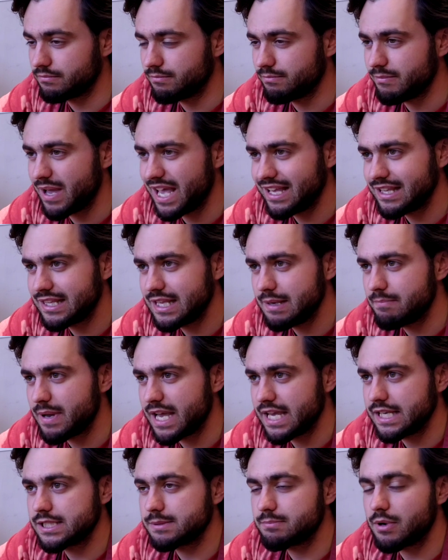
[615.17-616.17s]
make the
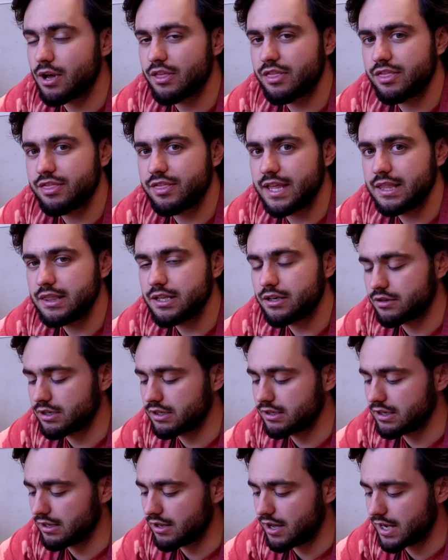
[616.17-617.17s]
bass bar thinner
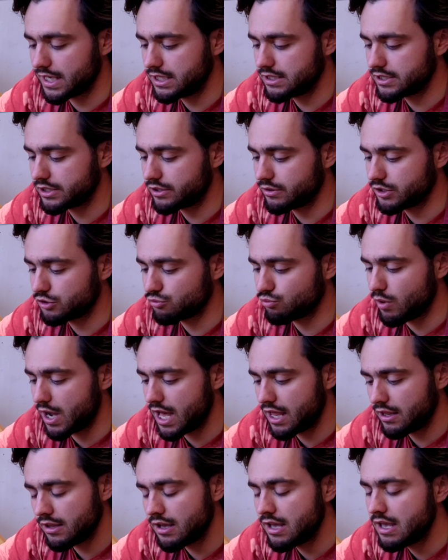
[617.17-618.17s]
and lighter as
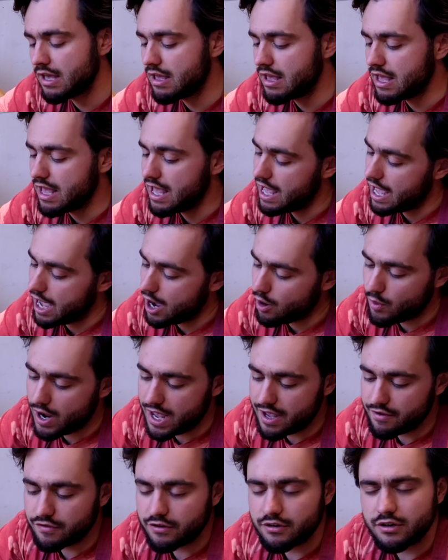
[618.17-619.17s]
well.
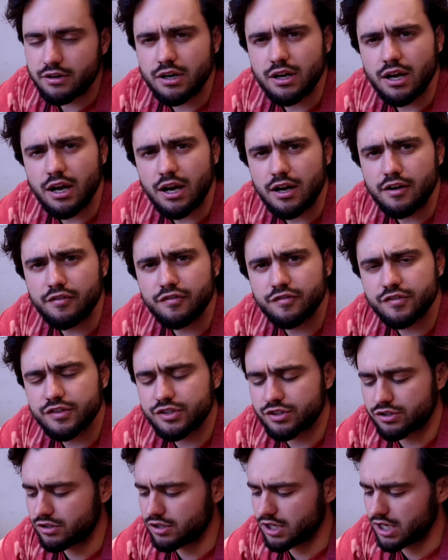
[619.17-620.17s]
However,
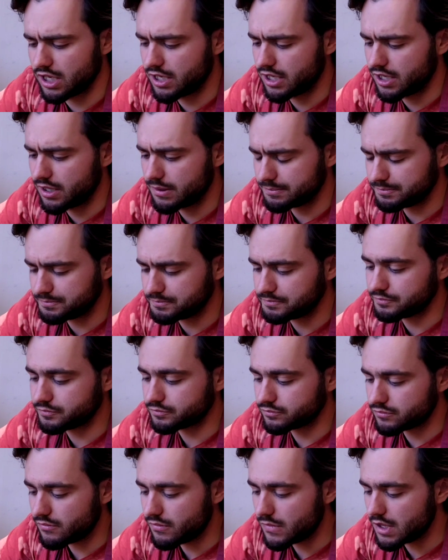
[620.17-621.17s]
after
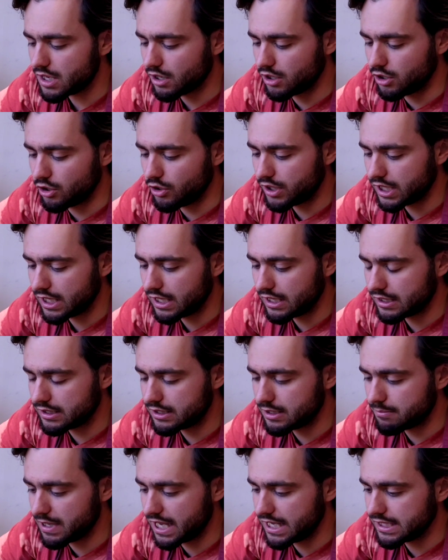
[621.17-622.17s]
looking
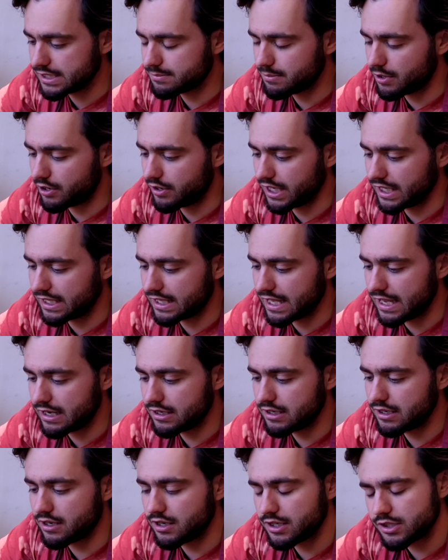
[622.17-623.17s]
at the bass bar
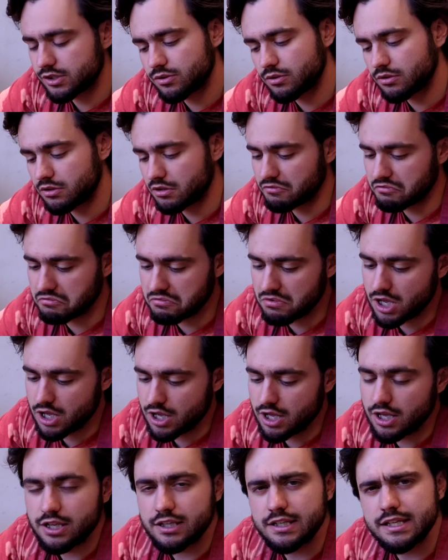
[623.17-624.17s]
again, I sort of
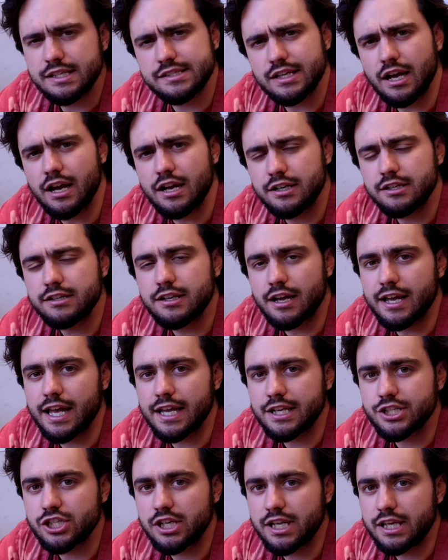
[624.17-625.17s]
decided I
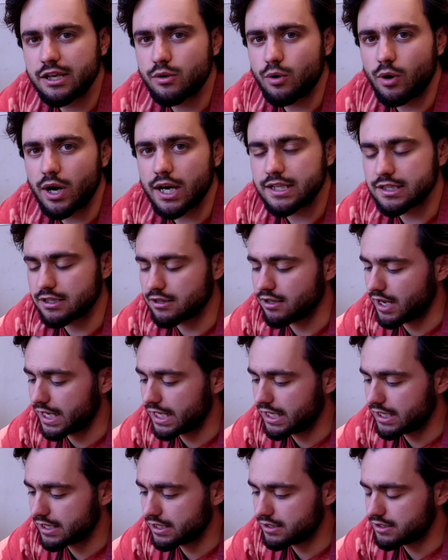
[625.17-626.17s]
actually quite
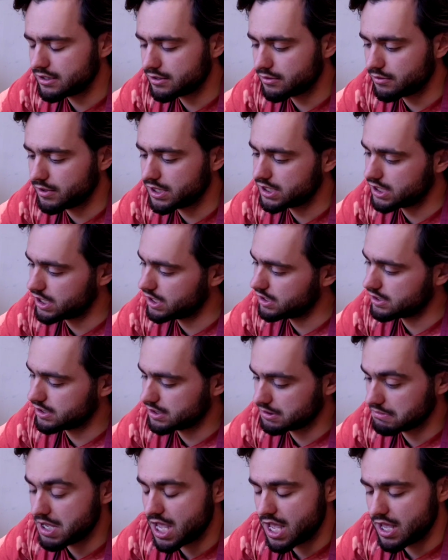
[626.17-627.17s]
like it, which
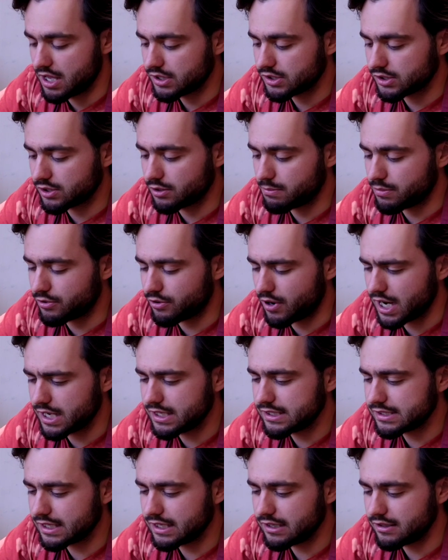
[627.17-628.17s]
is
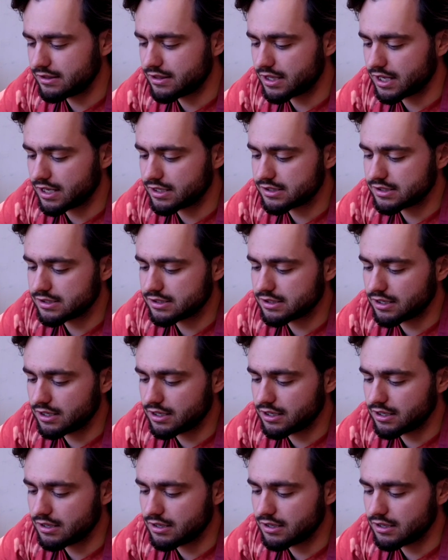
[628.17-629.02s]
surprising that